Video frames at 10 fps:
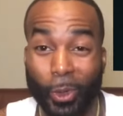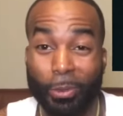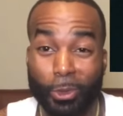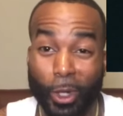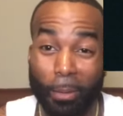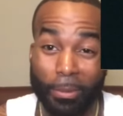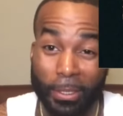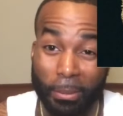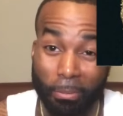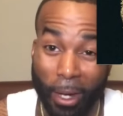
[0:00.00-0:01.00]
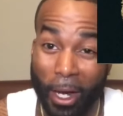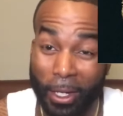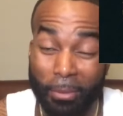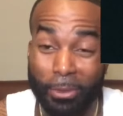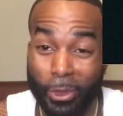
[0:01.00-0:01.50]
he was dropping some
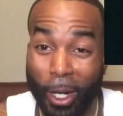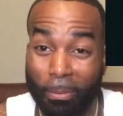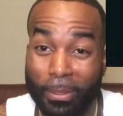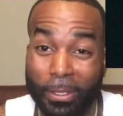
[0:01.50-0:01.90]
he was dropping